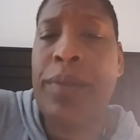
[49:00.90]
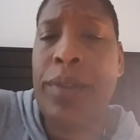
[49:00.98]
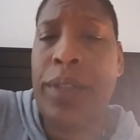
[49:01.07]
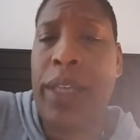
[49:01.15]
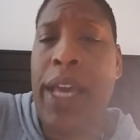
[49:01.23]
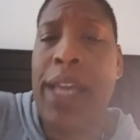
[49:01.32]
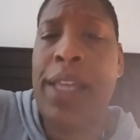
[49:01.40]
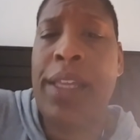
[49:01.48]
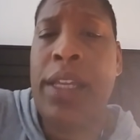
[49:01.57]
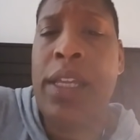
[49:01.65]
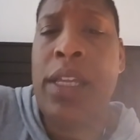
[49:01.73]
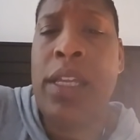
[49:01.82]
Okay?
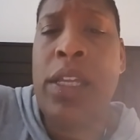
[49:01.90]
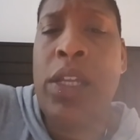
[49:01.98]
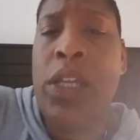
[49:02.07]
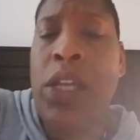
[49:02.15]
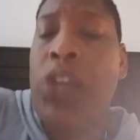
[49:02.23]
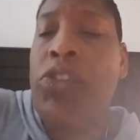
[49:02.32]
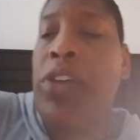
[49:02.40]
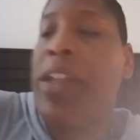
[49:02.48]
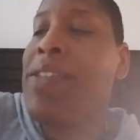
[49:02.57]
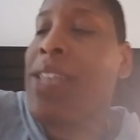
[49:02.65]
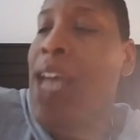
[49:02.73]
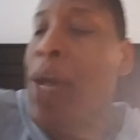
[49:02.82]
So
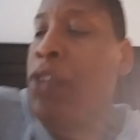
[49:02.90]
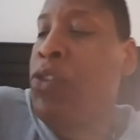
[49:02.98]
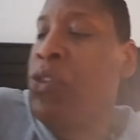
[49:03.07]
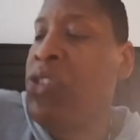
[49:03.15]
anytime that you